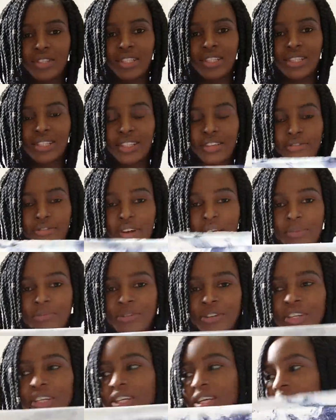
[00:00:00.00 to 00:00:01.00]
this is a
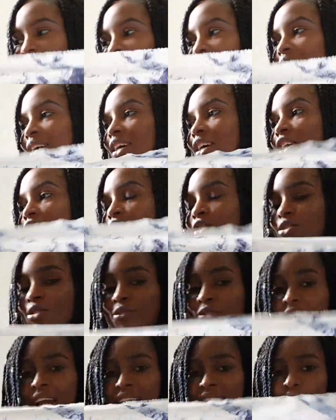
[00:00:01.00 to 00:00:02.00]
fabric here. To
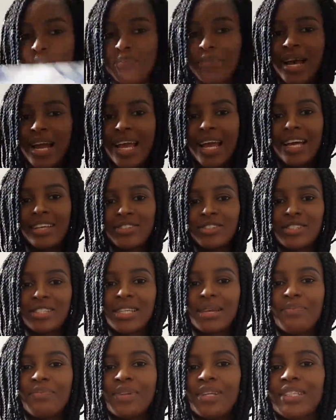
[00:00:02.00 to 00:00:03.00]
find the bias, you
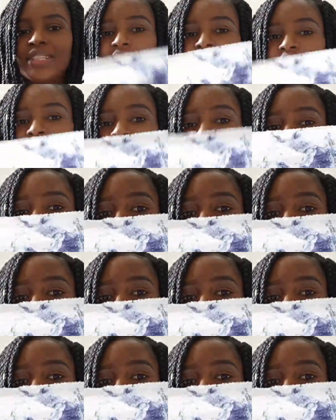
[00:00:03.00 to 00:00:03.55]
simply need to